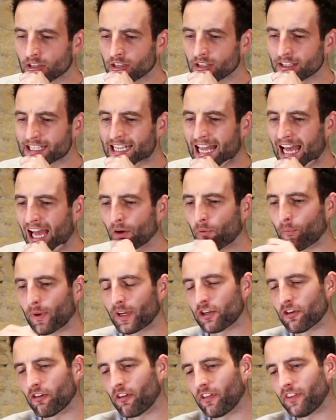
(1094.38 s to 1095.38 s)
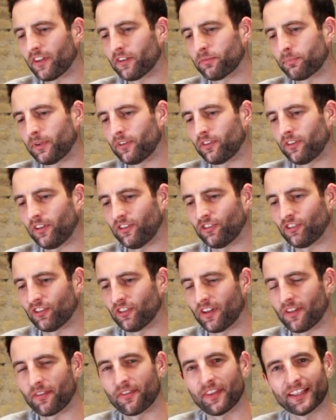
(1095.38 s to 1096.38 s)
Now, when you're in this
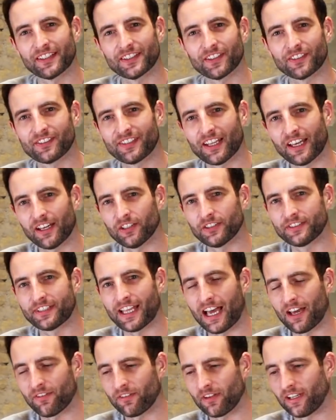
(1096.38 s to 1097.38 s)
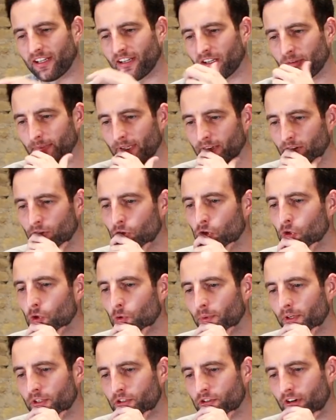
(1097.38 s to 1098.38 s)
position and things have settled down a little bit, all
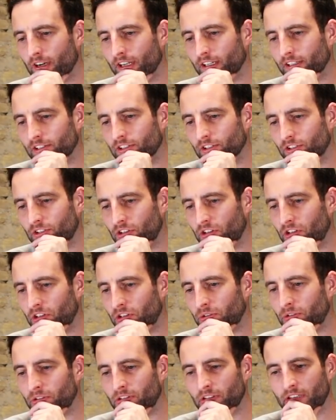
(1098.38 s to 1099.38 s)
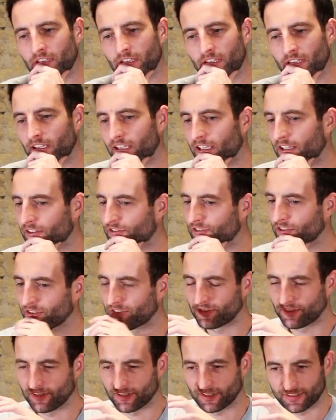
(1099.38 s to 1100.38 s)
we're trying to do is
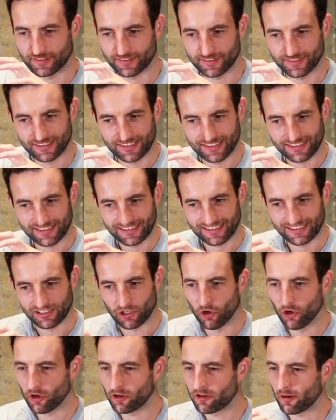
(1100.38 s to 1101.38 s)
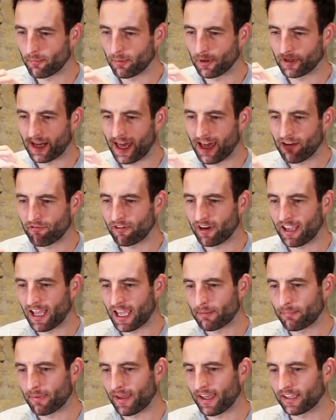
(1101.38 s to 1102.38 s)
just to hook up on every
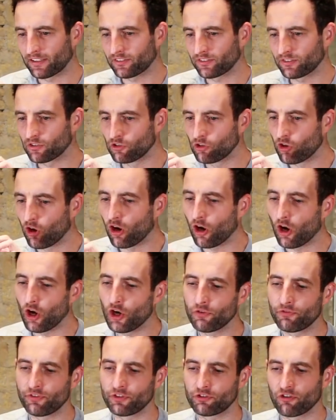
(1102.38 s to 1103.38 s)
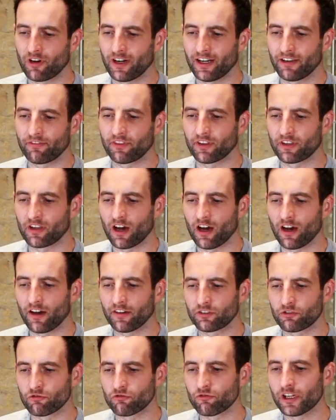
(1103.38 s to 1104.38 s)
apex, not overdrive the car.
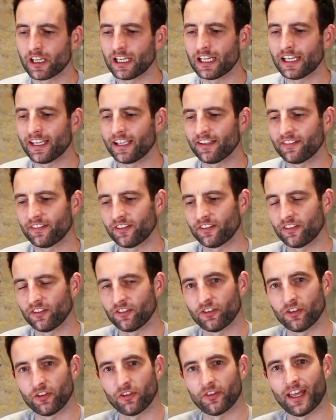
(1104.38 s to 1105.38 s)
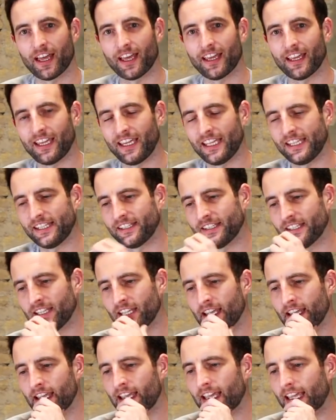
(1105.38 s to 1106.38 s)
It's really easy to do that in
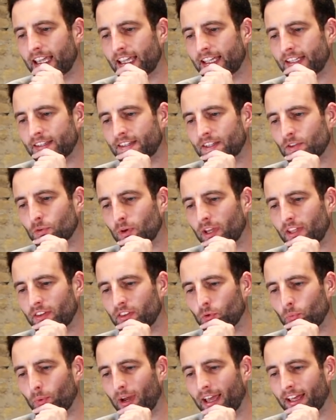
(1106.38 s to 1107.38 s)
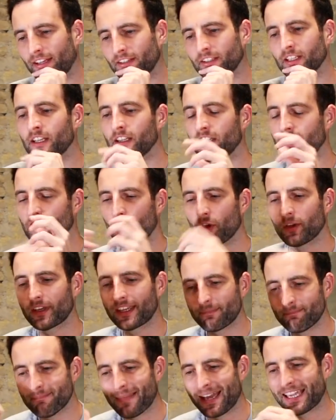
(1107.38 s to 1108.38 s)
the wet. You know,
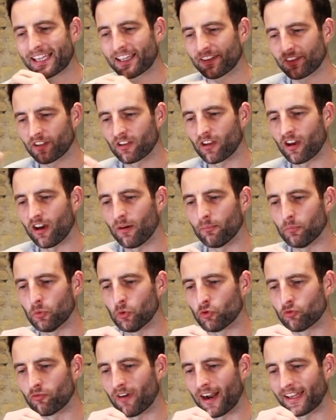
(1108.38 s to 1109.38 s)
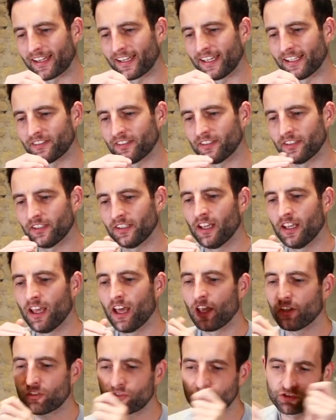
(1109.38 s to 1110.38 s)
making the car more ragged.
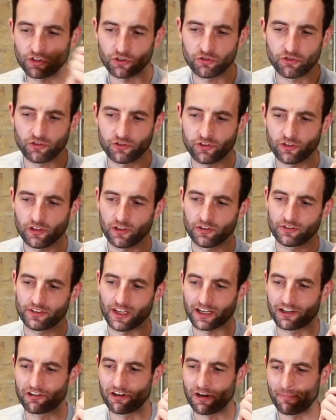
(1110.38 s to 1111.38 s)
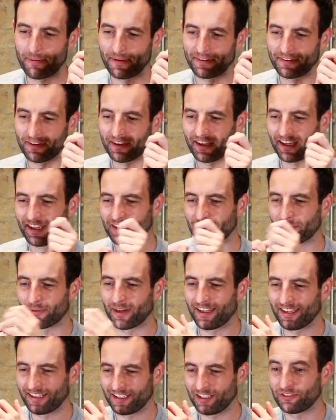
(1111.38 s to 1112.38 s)
As soon as you lose that grip in the
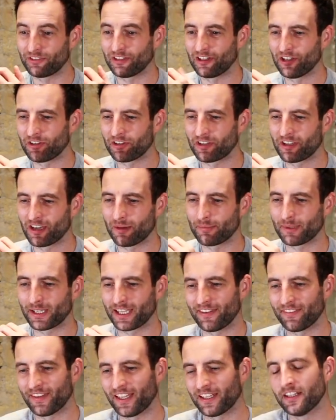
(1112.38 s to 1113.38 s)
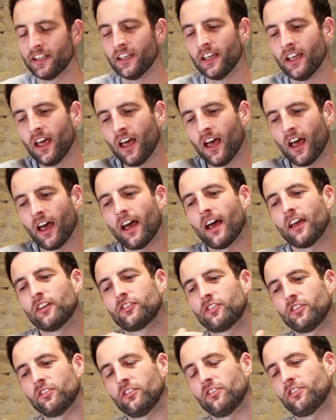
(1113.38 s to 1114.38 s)
wet, you used a lot of curve again then. As
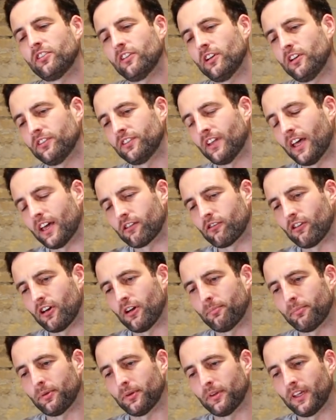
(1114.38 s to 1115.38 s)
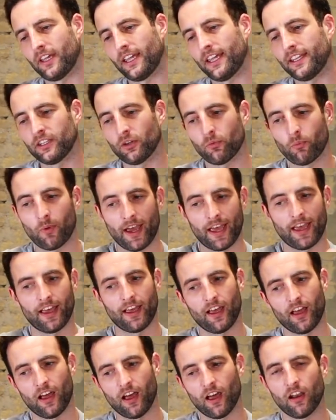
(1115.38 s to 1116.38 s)
soon as you lose that grip in the
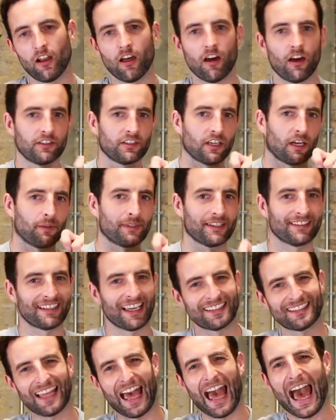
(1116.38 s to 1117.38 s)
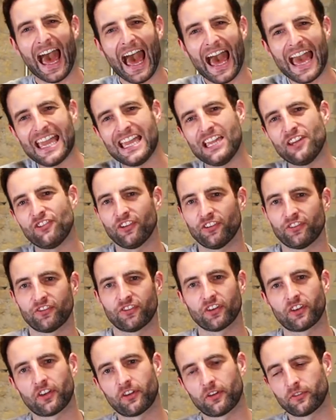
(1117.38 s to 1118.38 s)
wet, a lot of times it takes
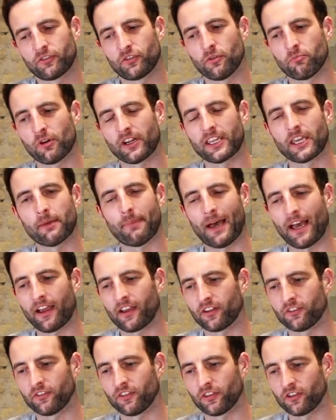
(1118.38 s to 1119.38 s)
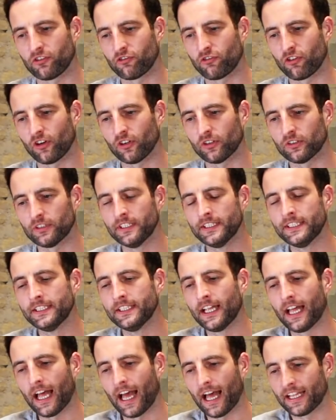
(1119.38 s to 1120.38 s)
ages to bring it back under control.
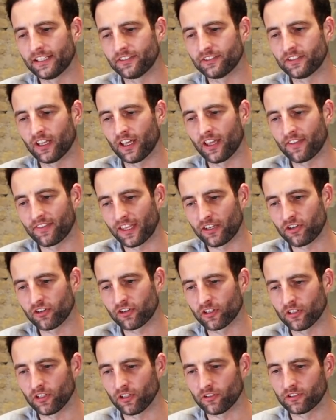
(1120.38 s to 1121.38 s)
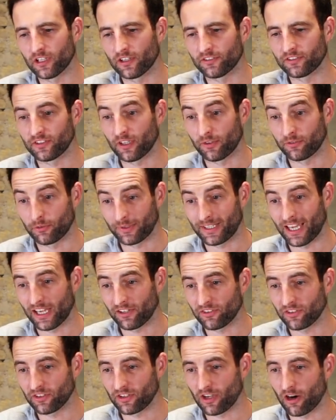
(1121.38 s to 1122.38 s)
And then you can lose loads of time. So we're
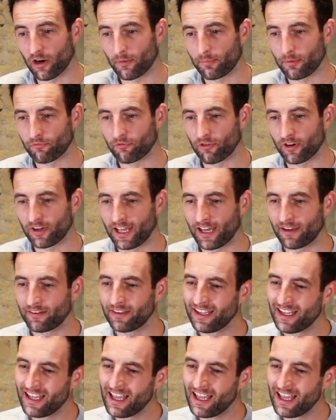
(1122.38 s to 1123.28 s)
catching the car up in front now.